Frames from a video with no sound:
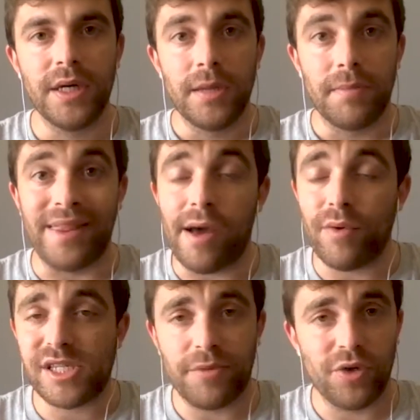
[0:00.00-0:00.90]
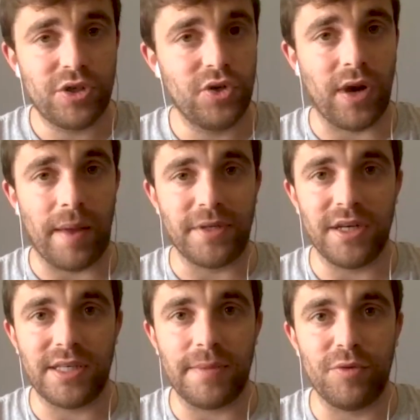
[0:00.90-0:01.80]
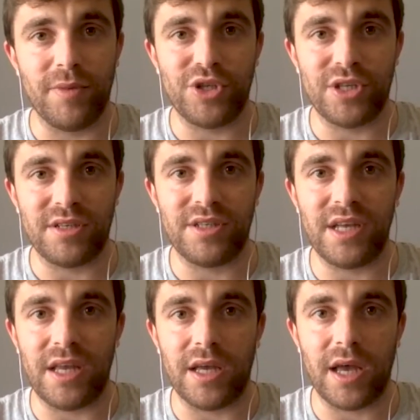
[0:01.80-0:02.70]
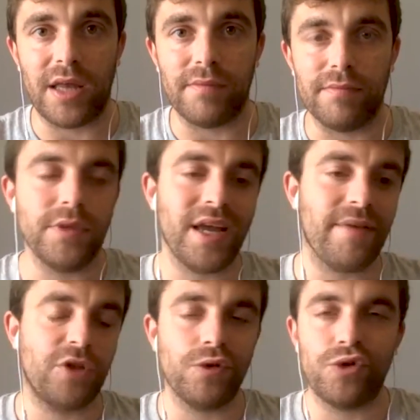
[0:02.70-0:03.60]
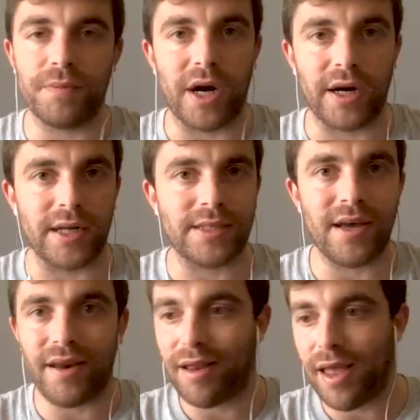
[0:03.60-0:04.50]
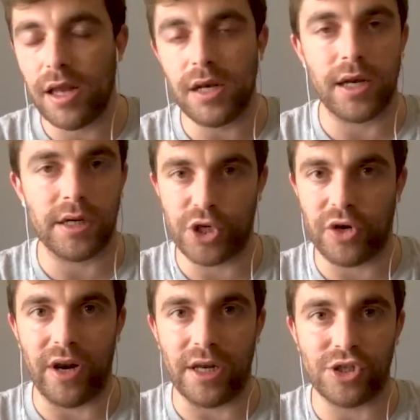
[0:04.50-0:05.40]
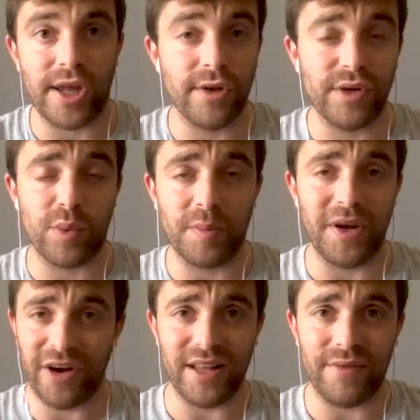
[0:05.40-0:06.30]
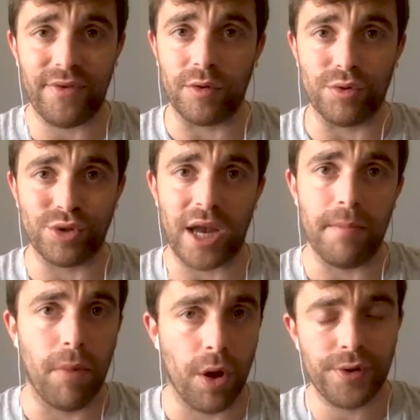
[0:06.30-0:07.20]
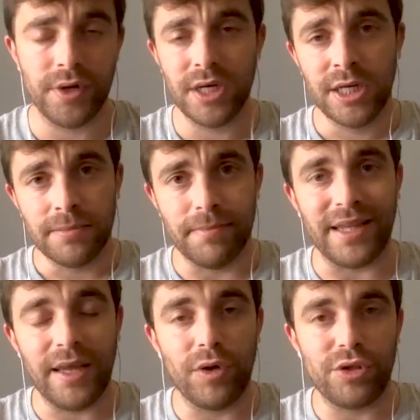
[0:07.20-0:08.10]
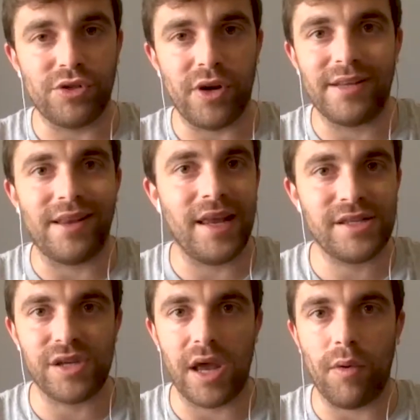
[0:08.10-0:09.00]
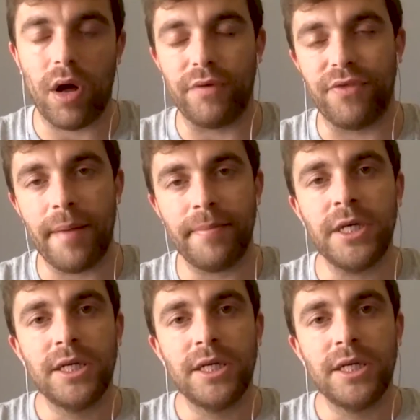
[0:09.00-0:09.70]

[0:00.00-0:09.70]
But now it's up to the two clubs. It's up to Manchester City. And they have two top targets, Harry Kane and Jack Grealish. They know it will be really difficult to sign both, but they want to try at least to sign one of them.